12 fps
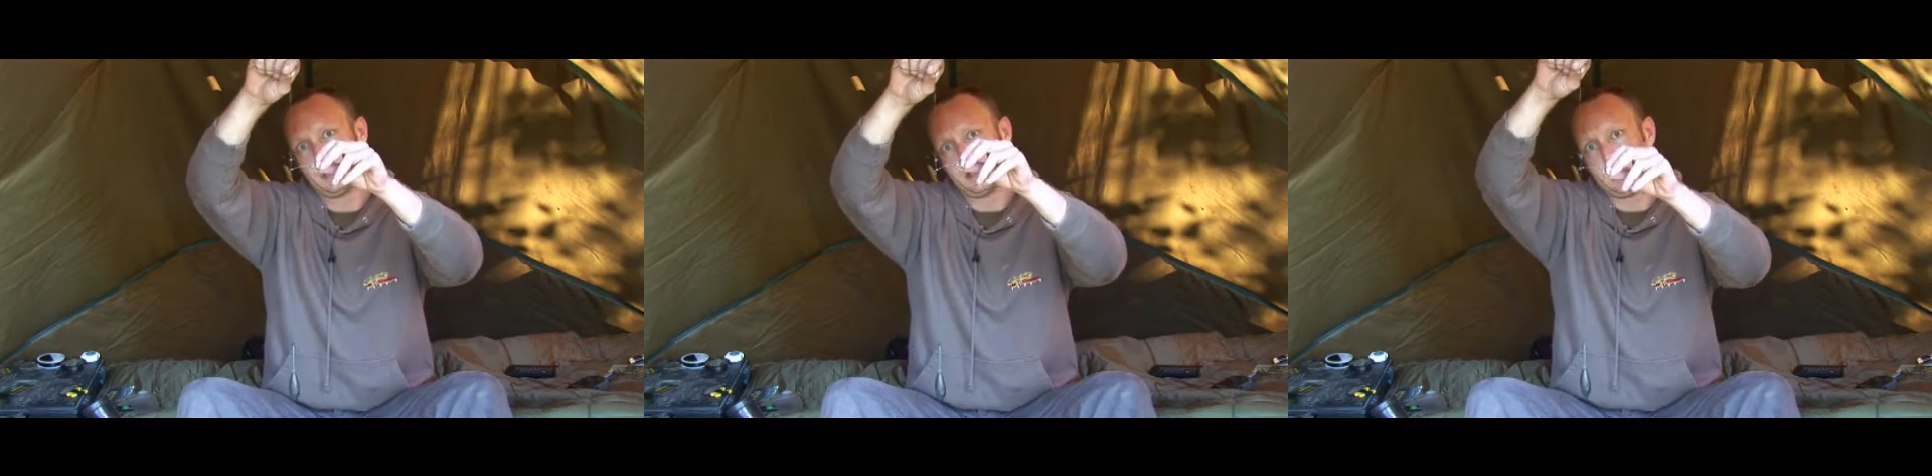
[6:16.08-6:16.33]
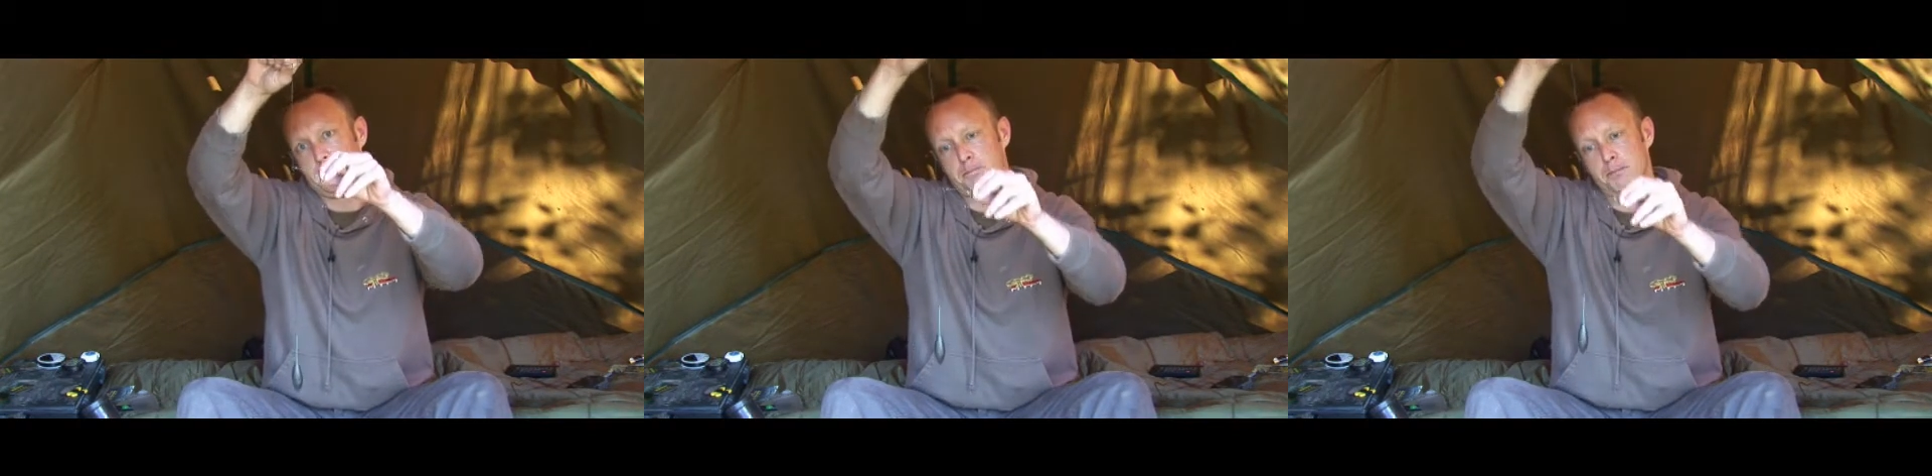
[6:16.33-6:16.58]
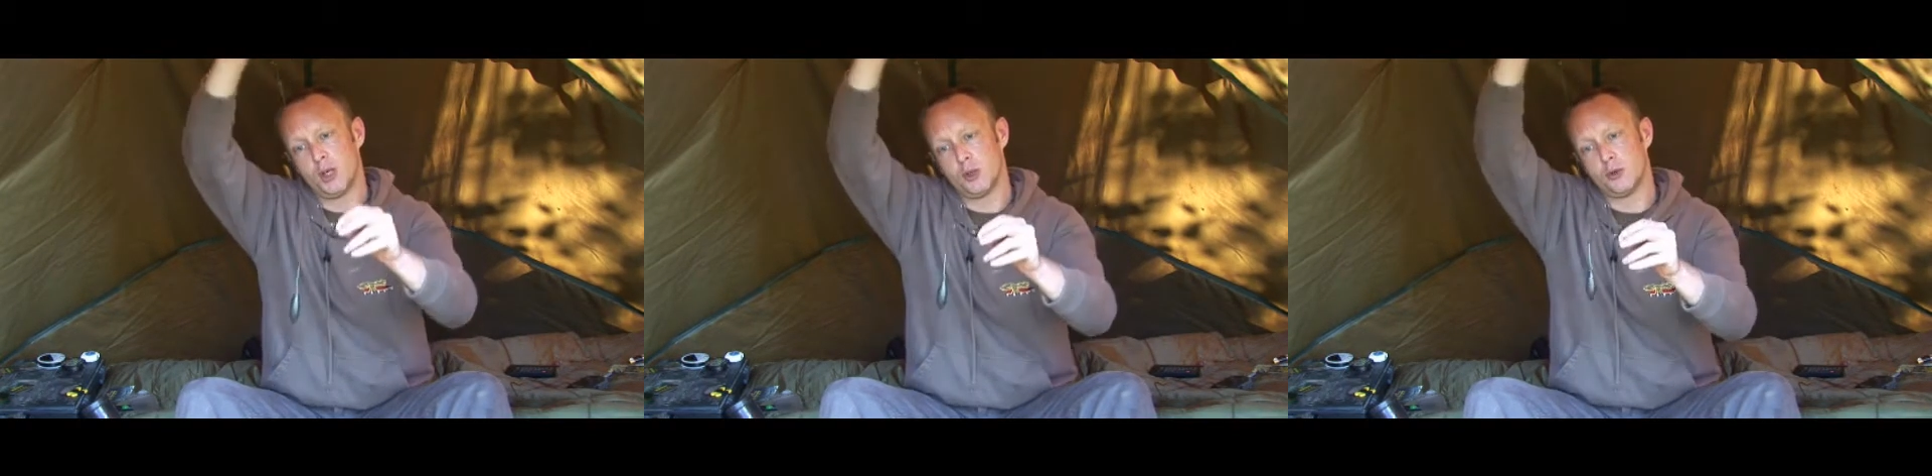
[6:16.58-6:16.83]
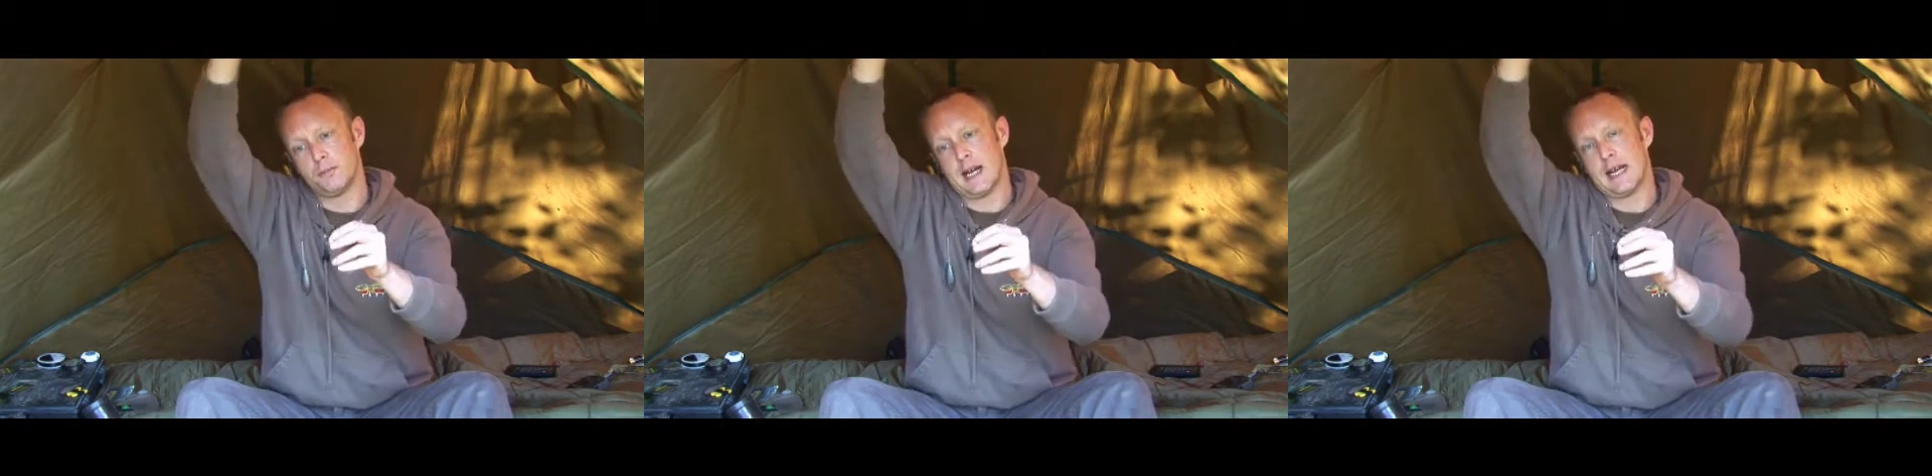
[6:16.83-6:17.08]
You
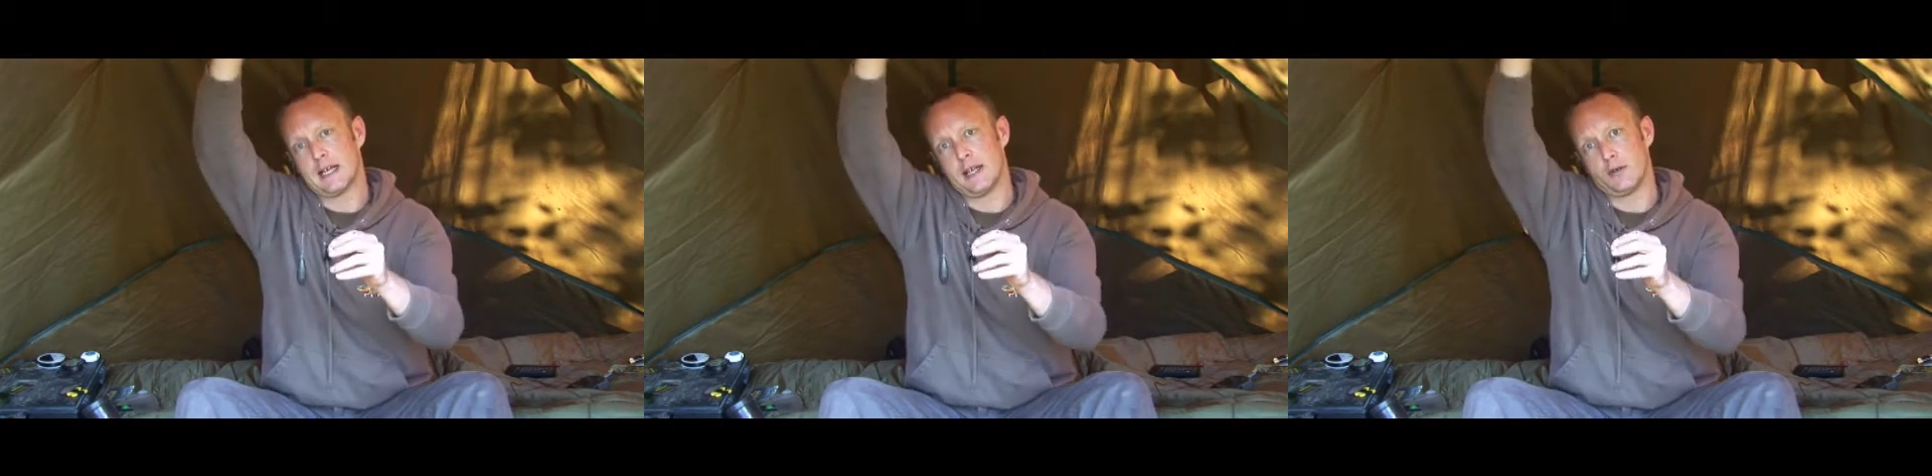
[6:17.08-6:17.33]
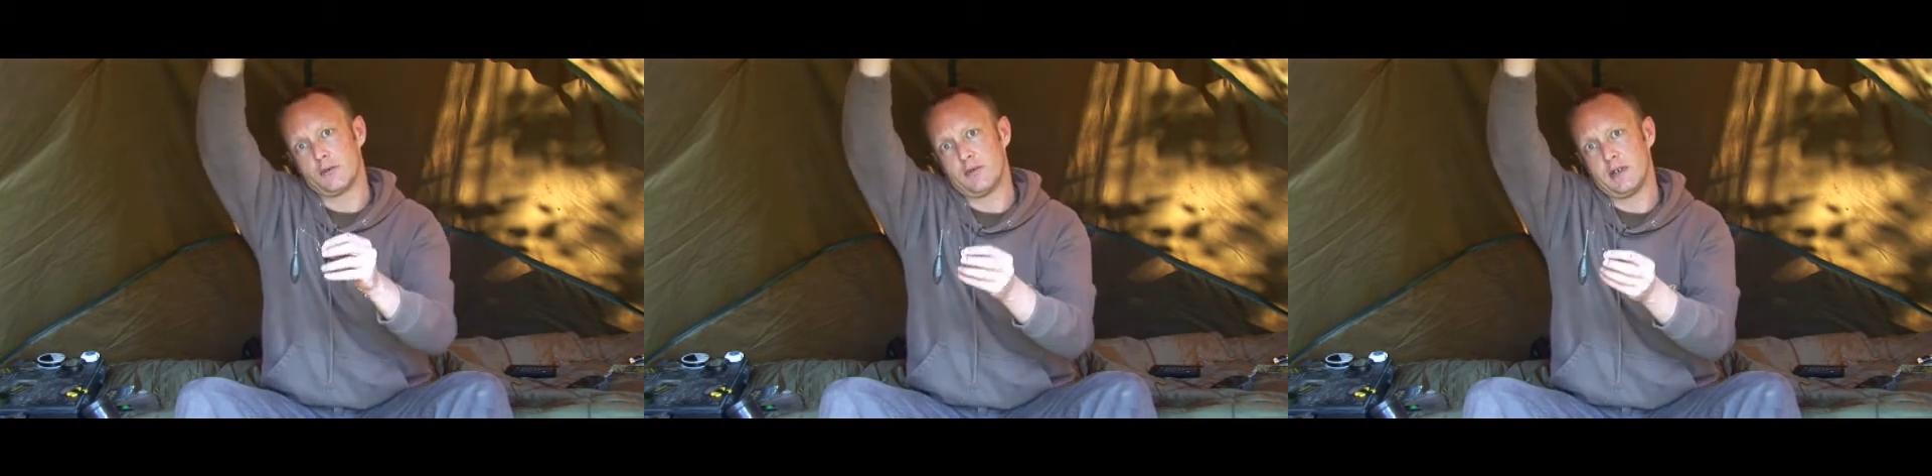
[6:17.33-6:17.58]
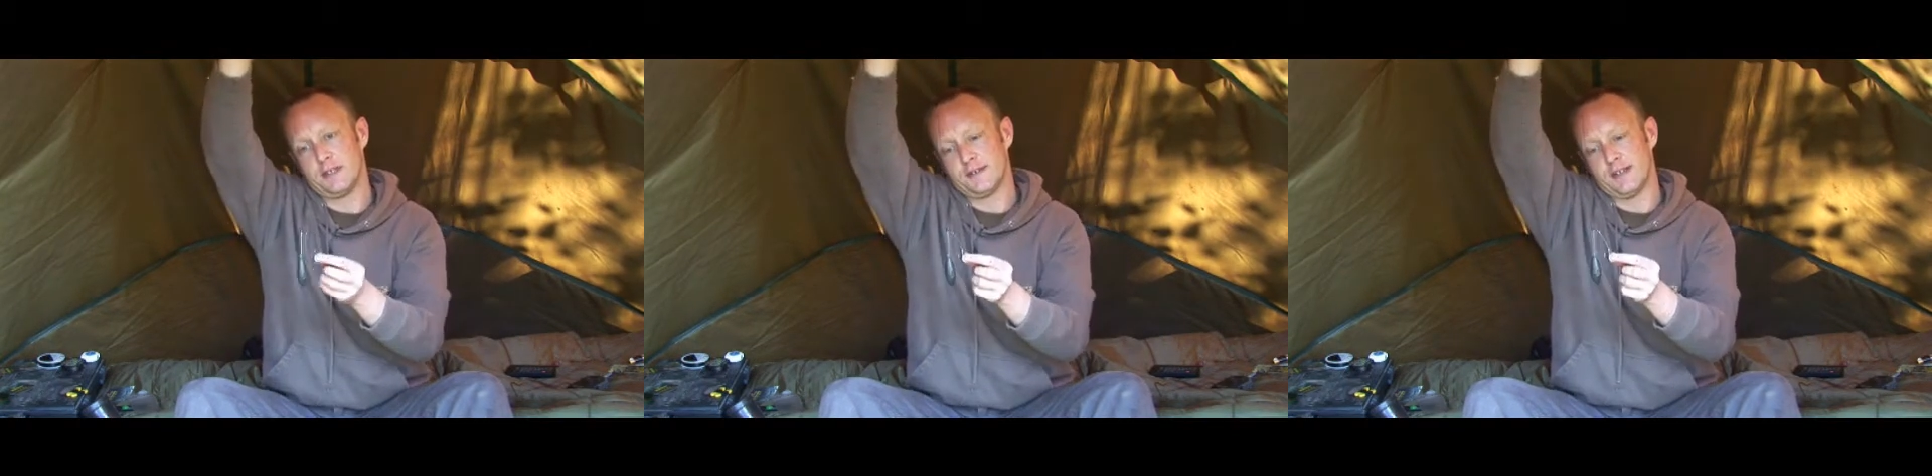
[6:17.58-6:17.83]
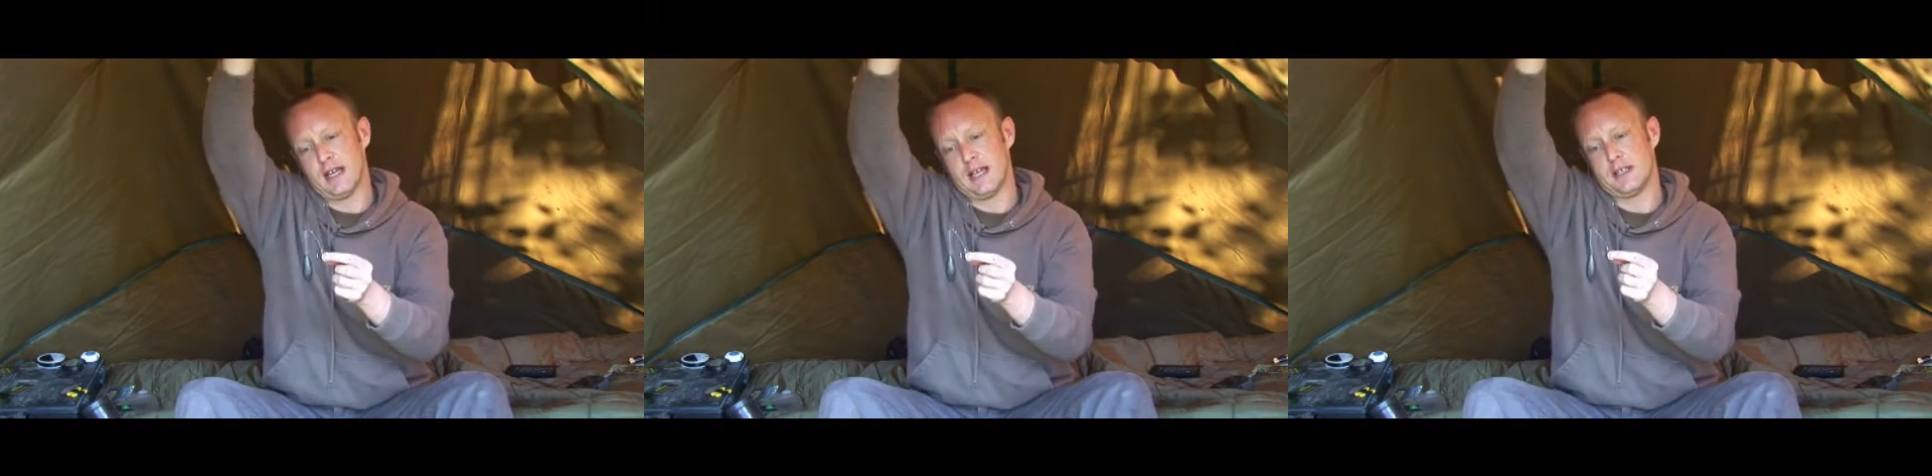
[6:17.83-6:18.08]
pull back, it'll
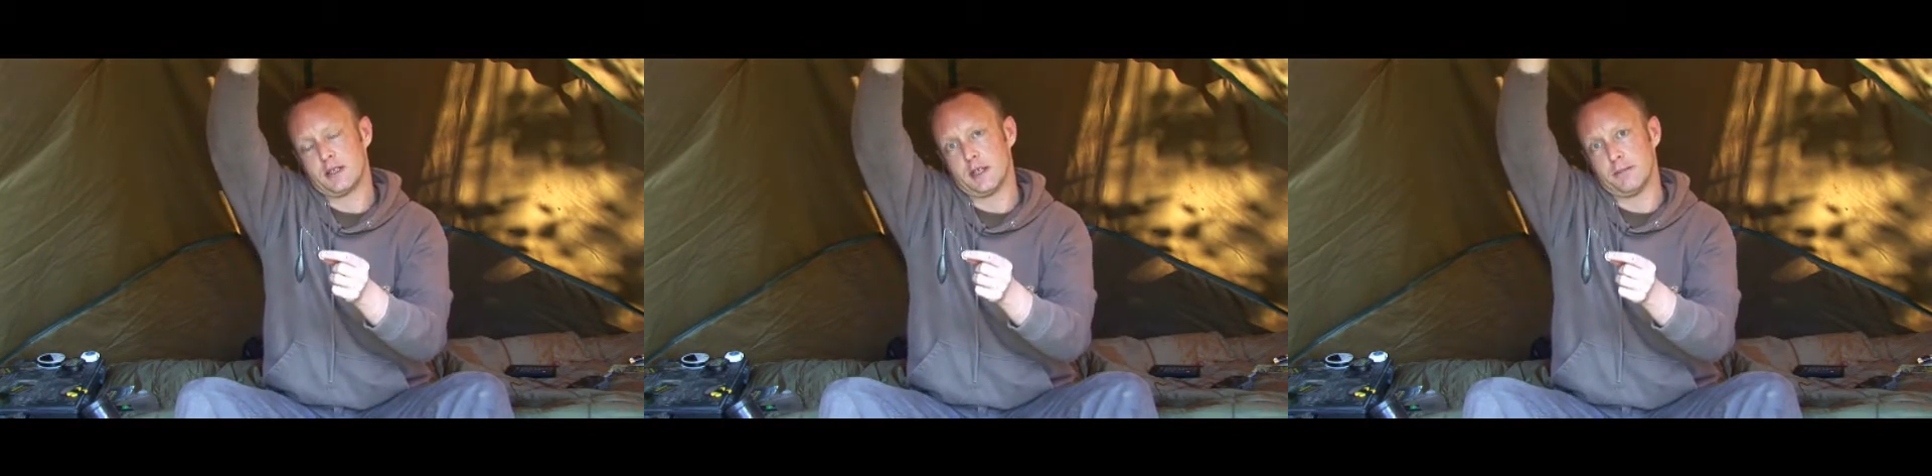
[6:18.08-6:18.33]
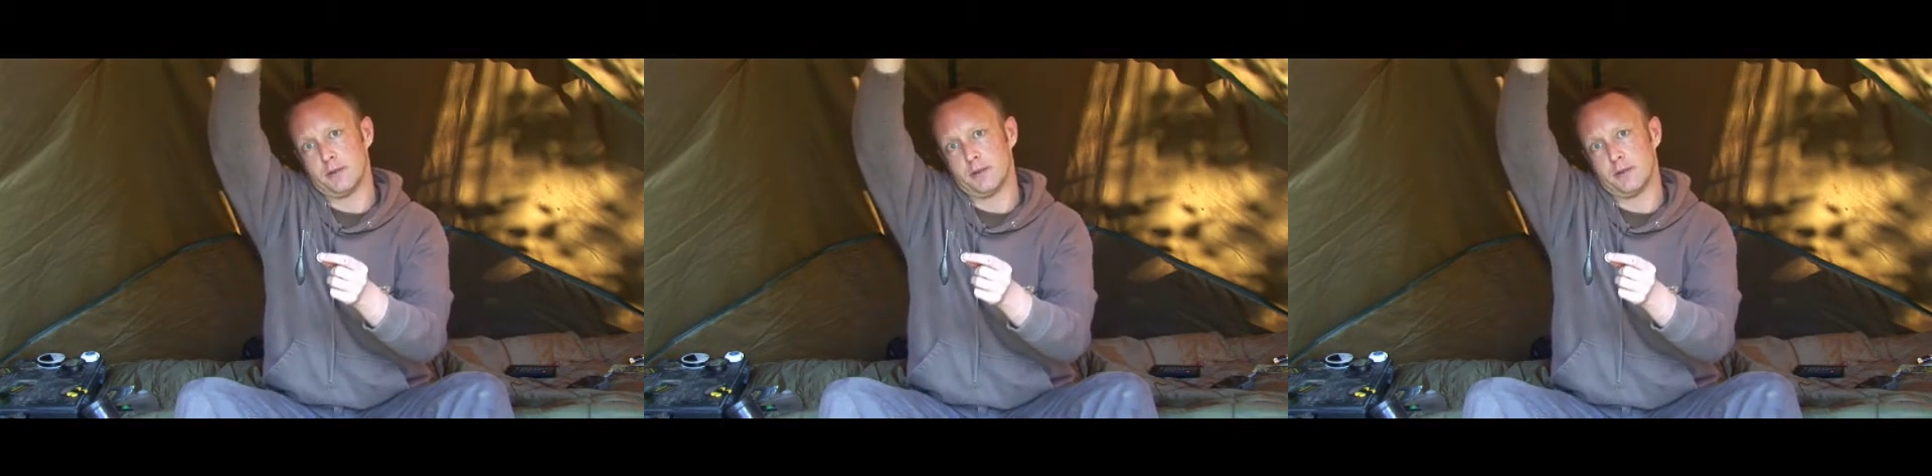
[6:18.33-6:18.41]
reset it to the